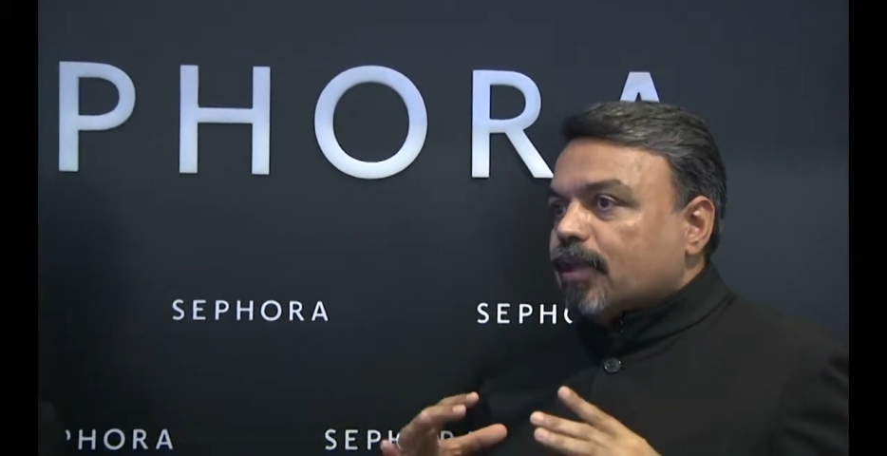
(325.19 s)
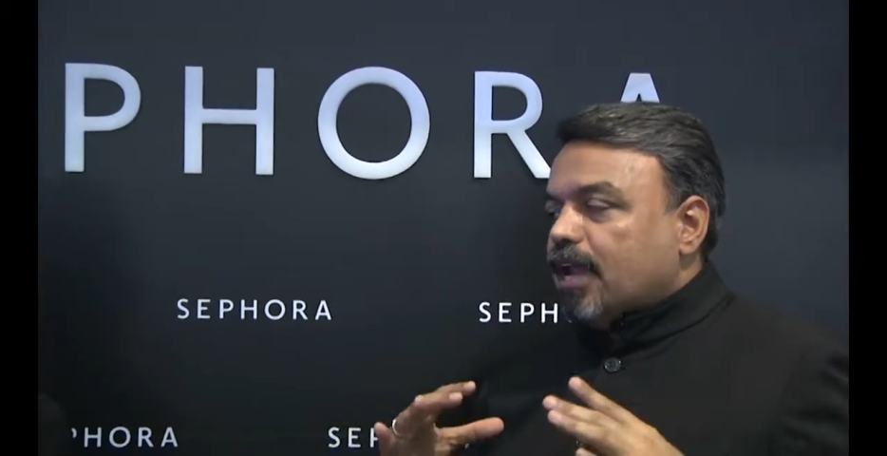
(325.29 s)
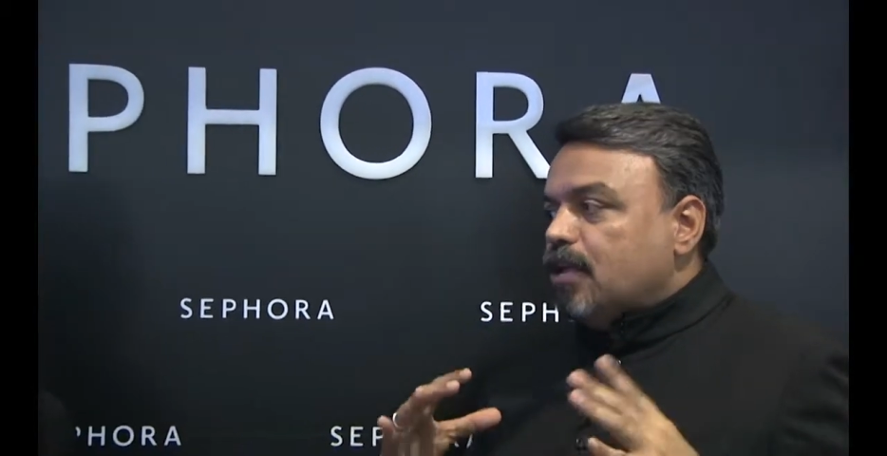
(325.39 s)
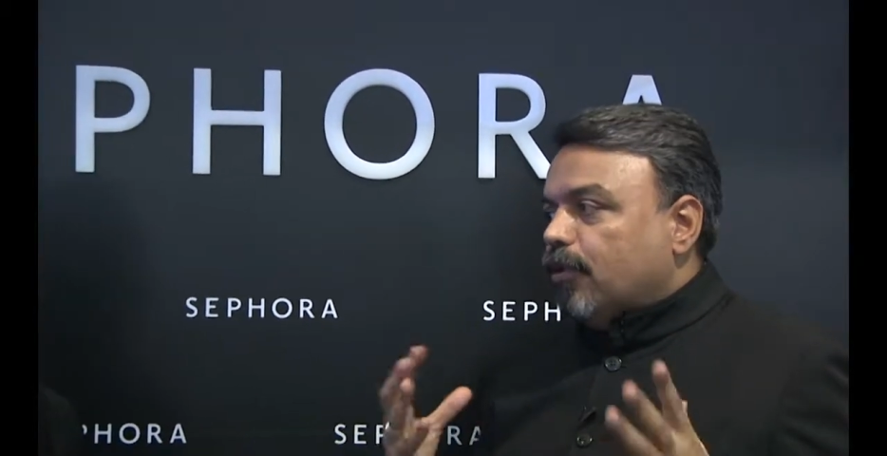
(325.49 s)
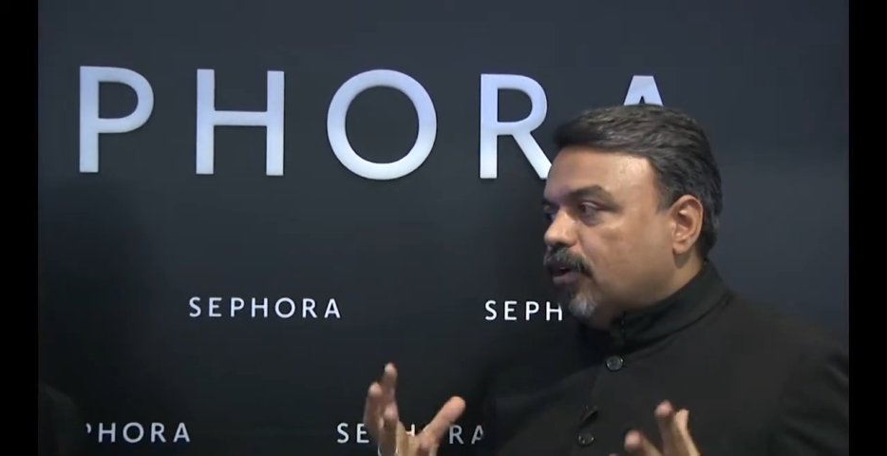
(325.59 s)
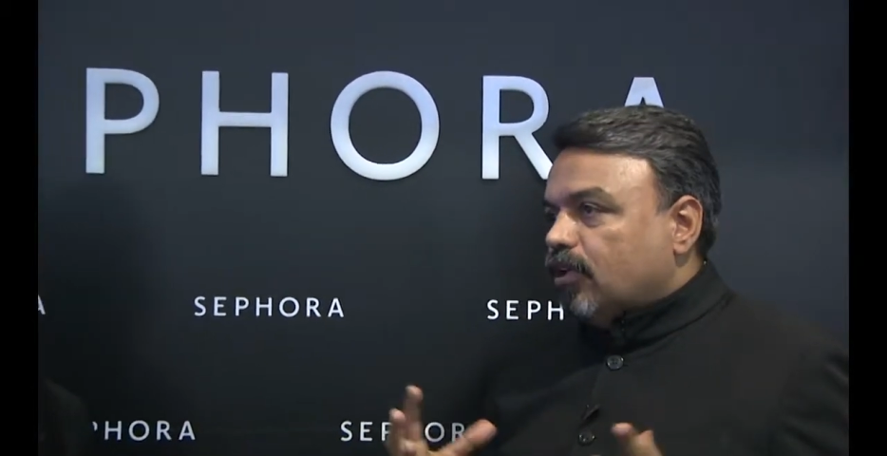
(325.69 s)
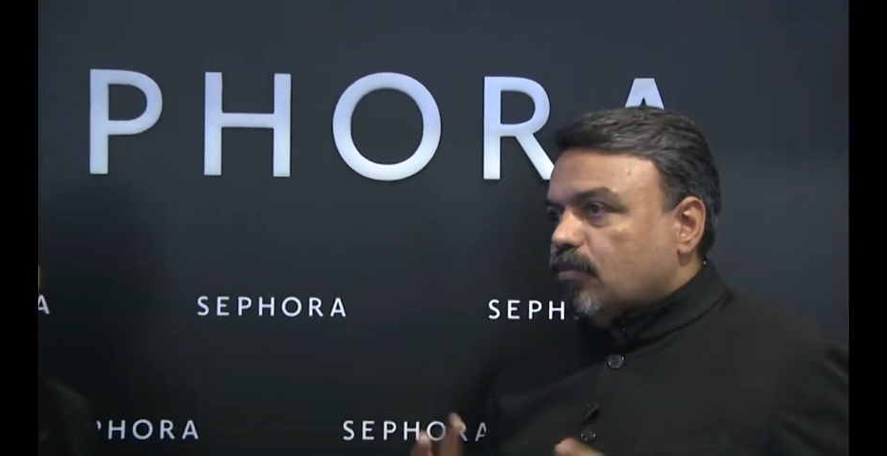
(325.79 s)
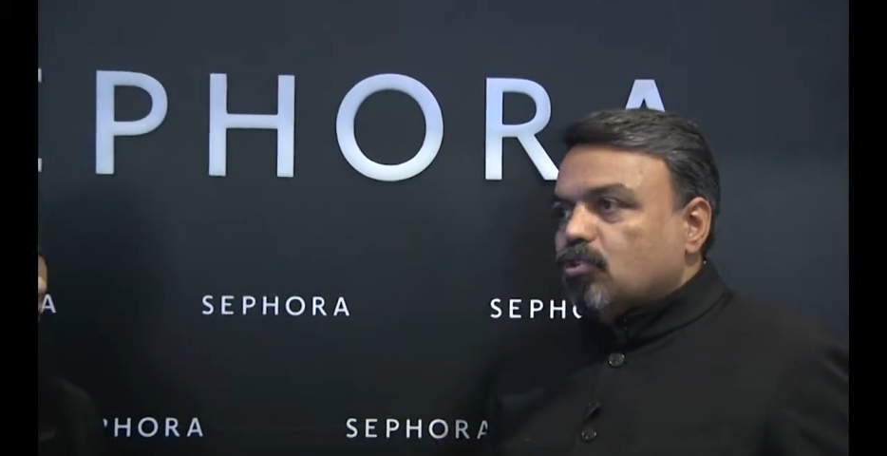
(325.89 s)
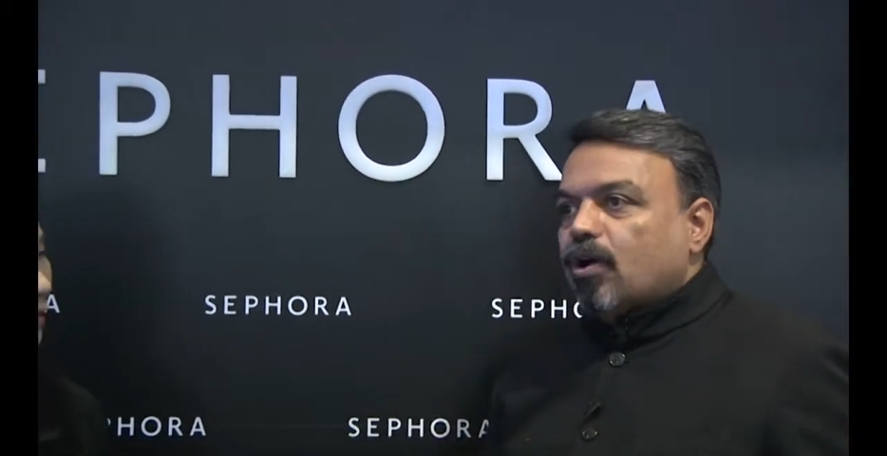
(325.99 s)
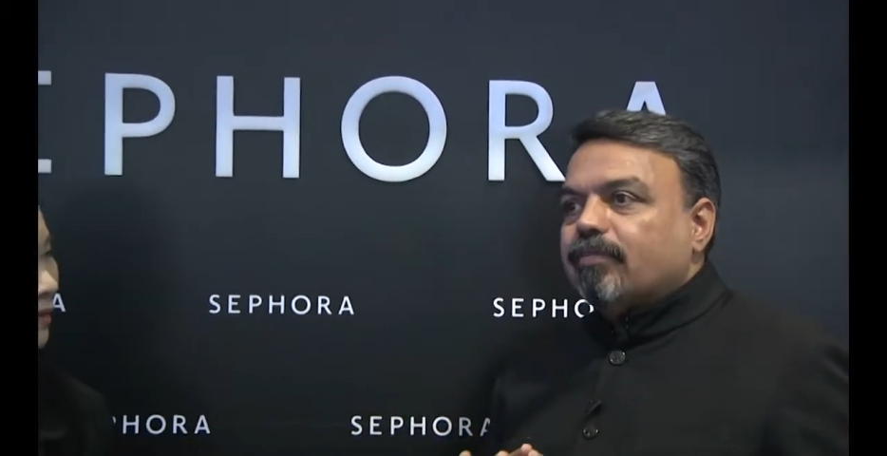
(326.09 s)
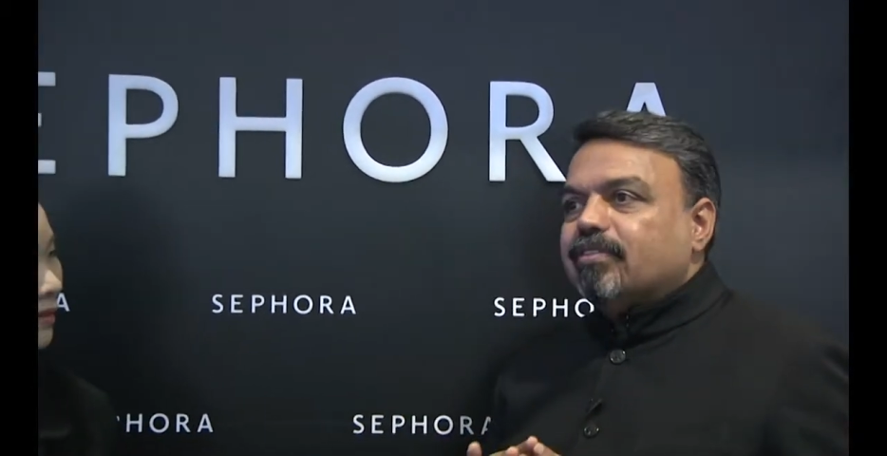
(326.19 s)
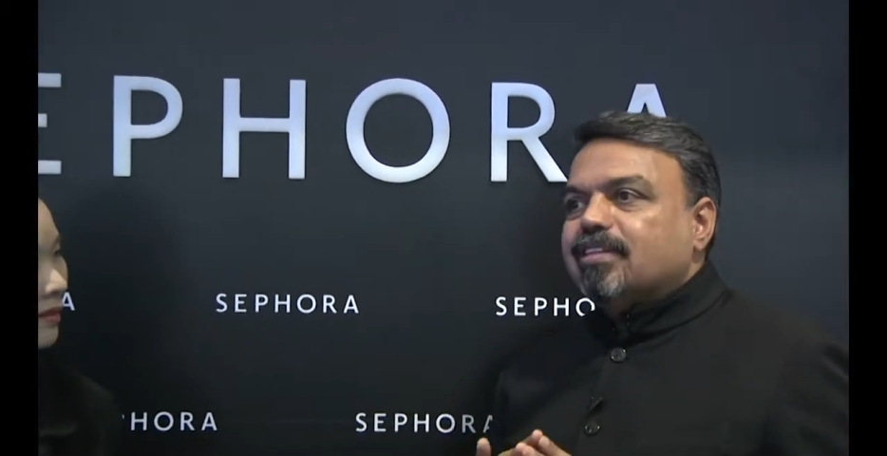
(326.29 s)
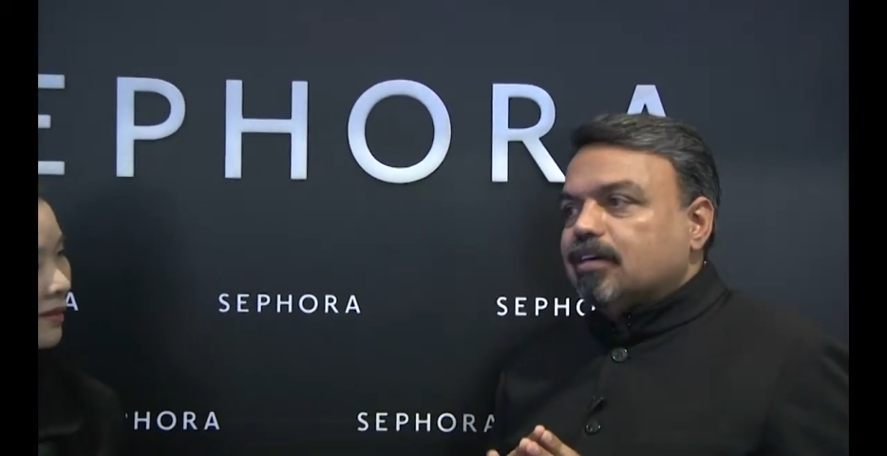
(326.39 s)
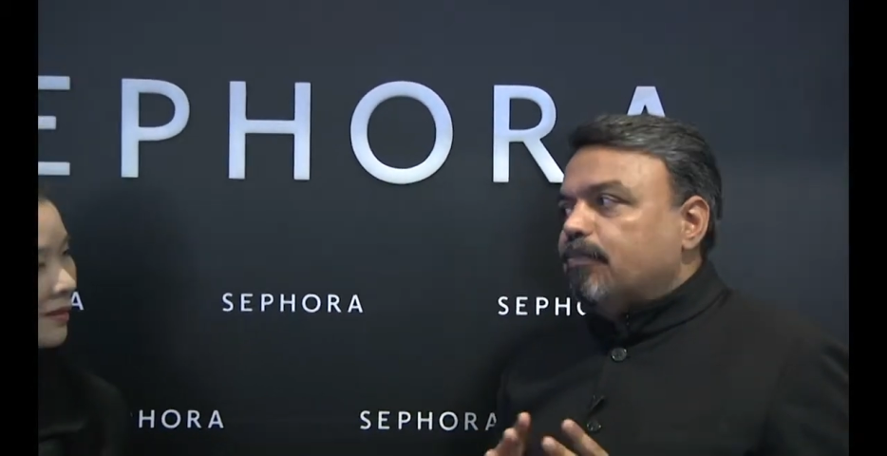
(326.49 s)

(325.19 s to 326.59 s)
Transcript: any point of time you have the